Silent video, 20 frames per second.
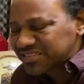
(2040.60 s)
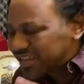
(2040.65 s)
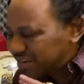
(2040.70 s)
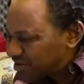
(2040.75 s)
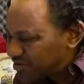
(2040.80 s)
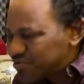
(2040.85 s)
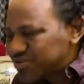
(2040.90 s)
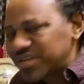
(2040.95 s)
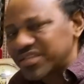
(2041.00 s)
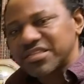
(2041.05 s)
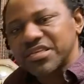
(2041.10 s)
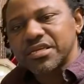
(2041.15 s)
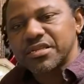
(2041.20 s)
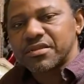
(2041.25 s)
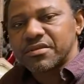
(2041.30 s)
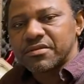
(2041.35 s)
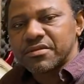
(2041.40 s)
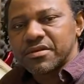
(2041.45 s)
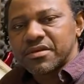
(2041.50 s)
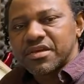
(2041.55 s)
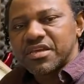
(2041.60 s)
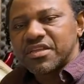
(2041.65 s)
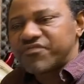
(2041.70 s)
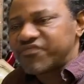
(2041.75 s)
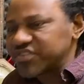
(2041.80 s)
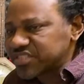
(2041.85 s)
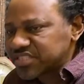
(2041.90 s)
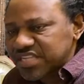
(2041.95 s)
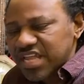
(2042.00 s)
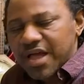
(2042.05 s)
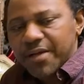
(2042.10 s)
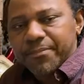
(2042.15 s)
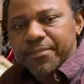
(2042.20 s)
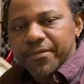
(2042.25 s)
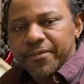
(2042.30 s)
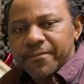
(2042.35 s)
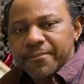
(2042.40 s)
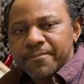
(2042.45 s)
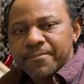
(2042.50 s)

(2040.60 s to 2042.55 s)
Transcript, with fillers: tolerate it. It will stop.